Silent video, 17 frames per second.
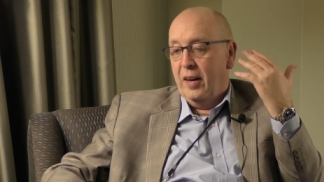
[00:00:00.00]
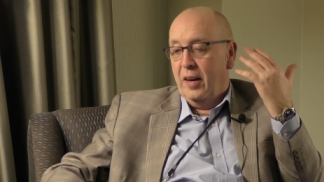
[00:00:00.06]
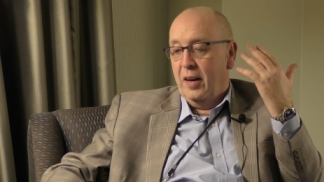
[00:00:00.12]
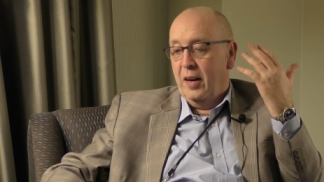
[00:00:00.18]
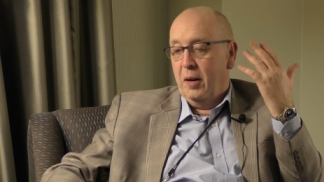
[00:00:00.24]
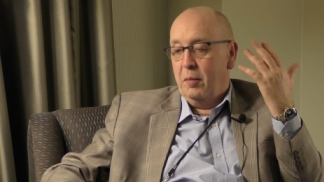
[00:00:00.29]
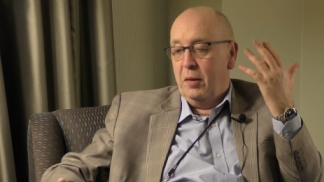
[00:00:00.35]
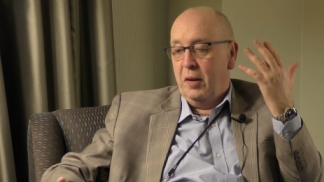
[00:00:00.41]

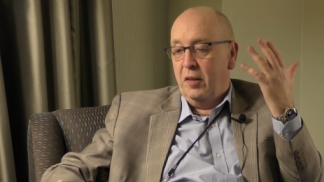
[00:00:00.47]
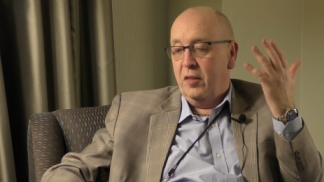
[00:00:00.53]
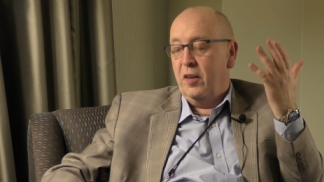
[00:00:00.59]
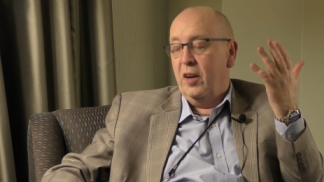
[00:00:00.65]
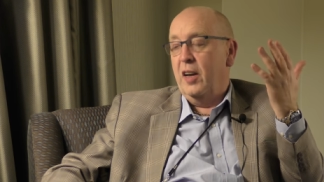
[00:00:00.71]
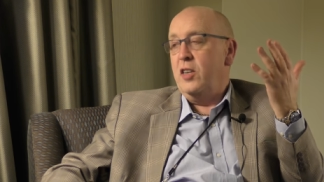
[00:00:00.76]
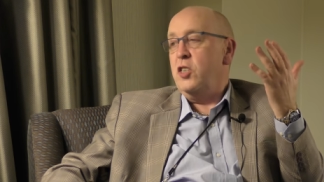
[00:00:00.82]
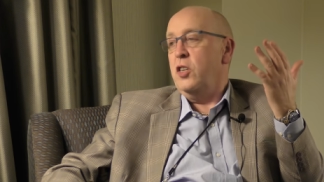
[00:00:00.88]
uh,
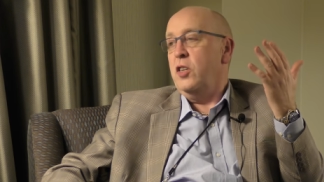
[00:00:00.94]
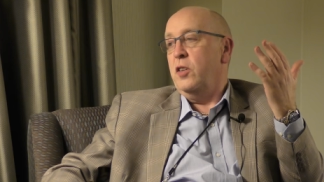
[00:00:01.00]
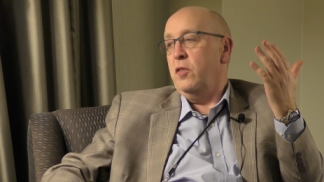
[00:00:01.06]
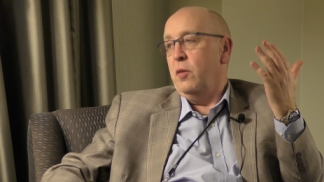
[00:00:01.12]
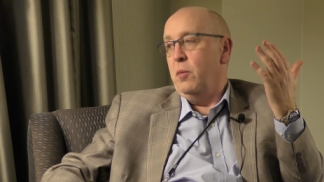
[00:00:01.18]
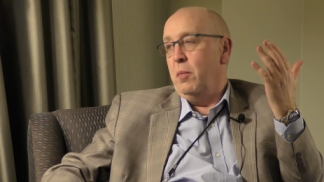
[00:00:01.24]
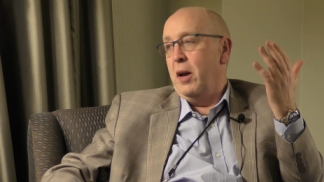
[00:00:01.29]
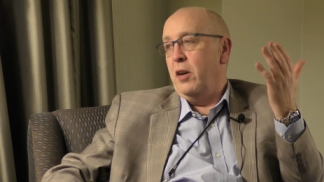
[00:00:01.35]
installations
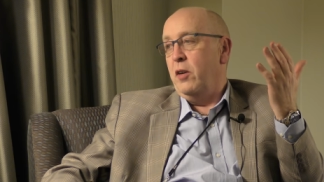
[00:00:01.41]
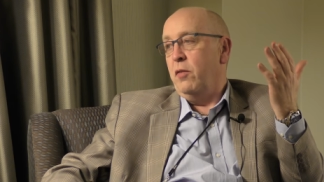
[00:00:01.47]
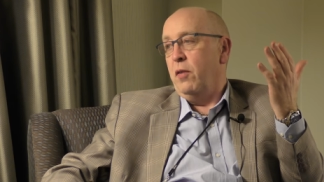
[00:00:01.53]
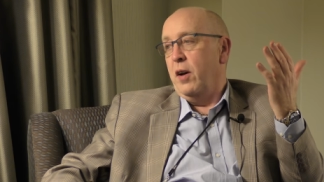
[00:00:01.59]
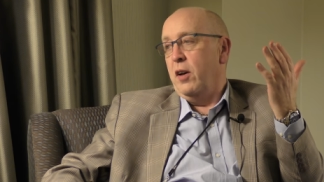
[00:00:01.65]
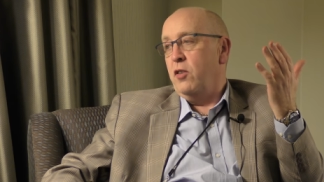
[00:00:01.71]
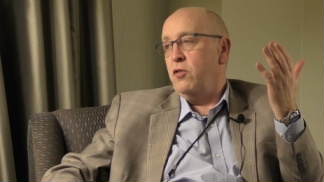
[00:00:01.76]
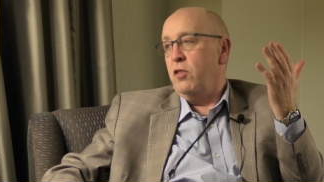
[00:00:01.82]
for
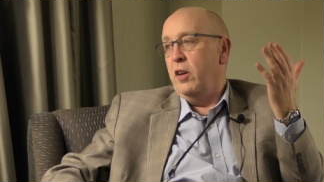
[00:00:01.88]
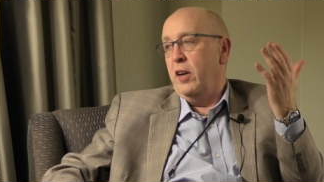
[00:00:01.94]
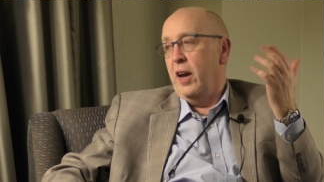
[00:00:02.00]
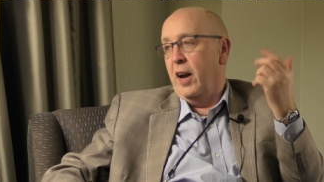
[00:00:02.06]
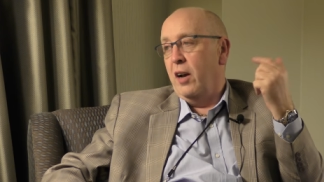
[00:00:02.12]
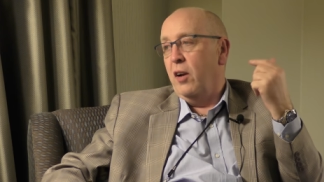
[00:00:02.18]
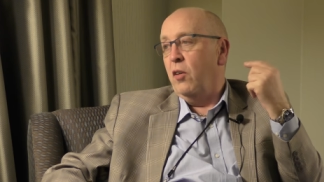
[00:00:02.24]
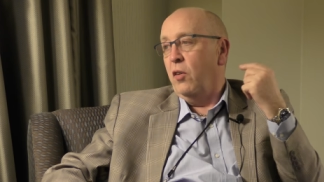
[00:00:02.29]
manufacturing
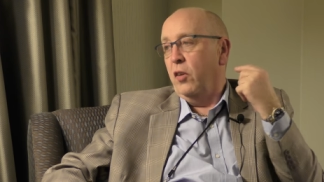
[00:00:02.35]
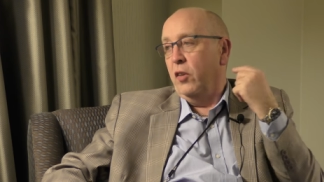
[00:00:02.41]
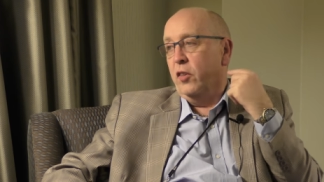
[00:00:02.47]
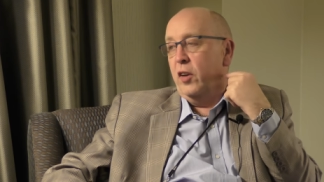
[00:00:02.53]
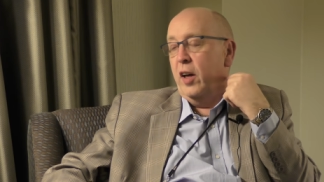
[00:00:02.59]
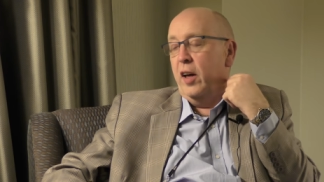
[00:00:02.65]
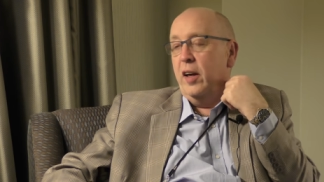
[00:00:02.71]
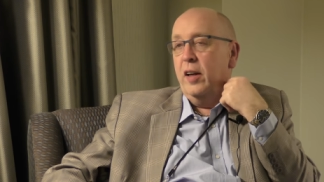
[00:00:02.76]
analog
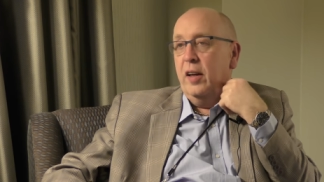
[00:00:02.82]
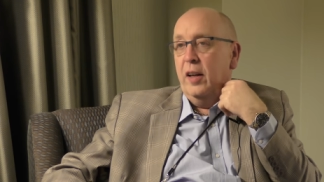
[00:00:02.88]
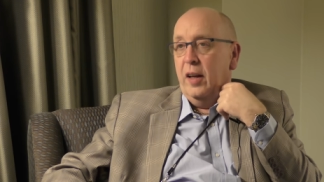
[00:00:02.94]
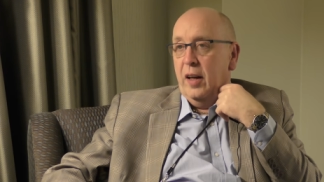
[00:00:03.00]
cassette.